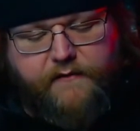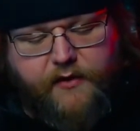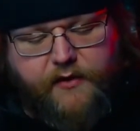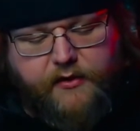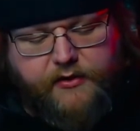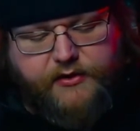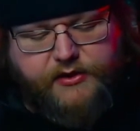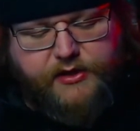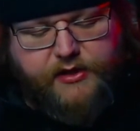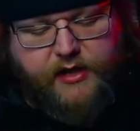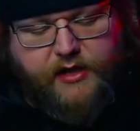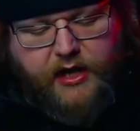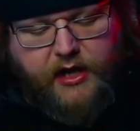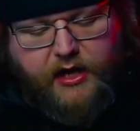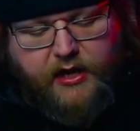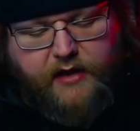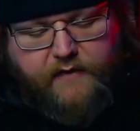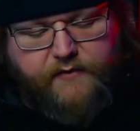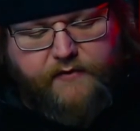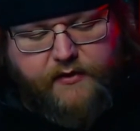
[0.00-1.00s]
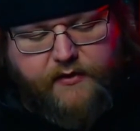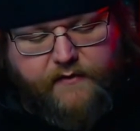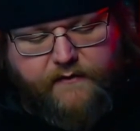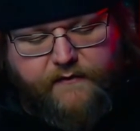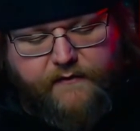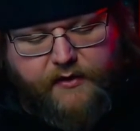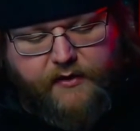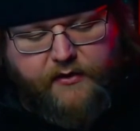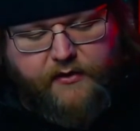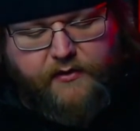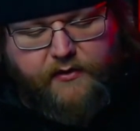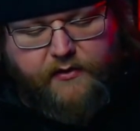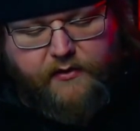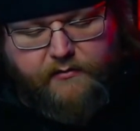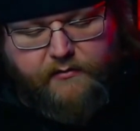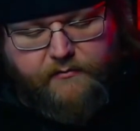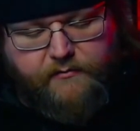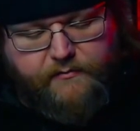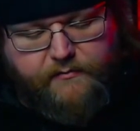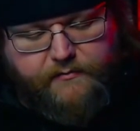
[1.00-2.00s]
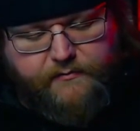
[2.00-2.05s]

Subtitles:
version of the film.